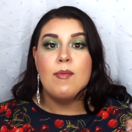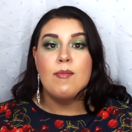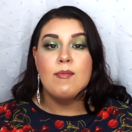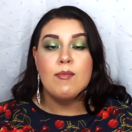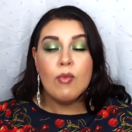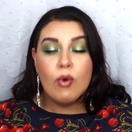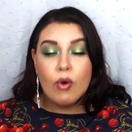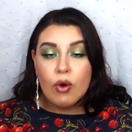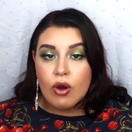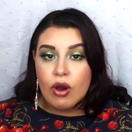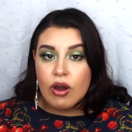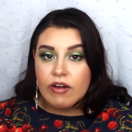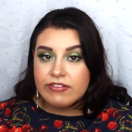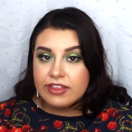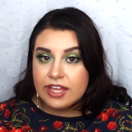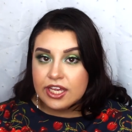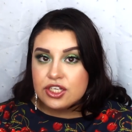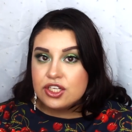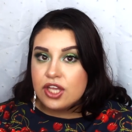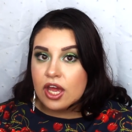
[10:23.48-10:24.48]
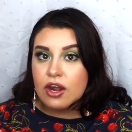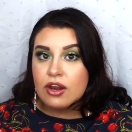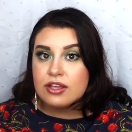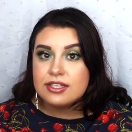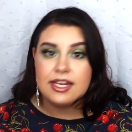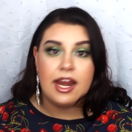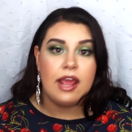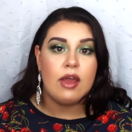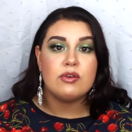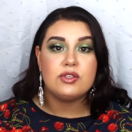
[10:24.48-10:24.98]
more of their
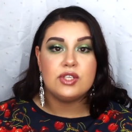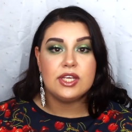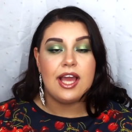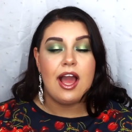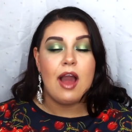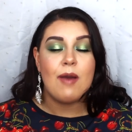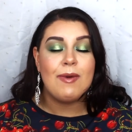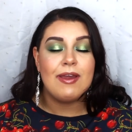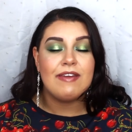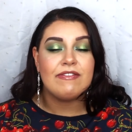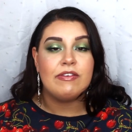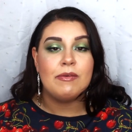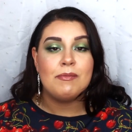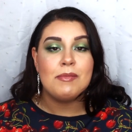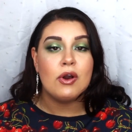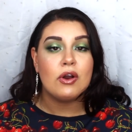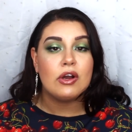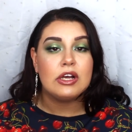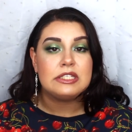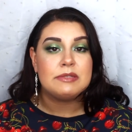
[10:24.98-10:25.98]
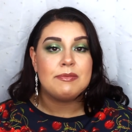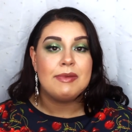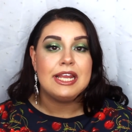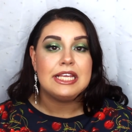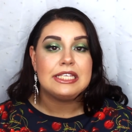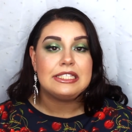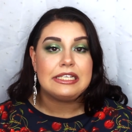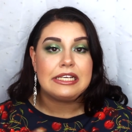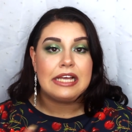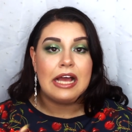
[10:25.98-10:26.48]
shadows, and I also can't wait for Milk
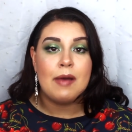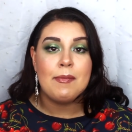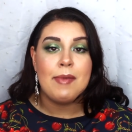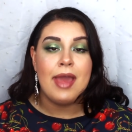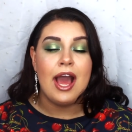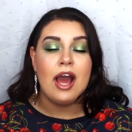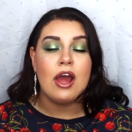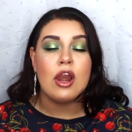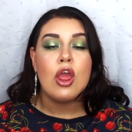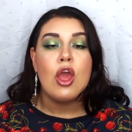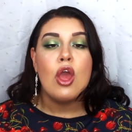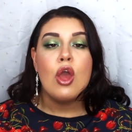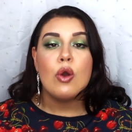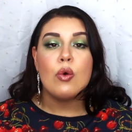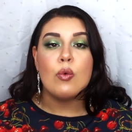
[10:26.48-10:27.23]
Cosmetics to come out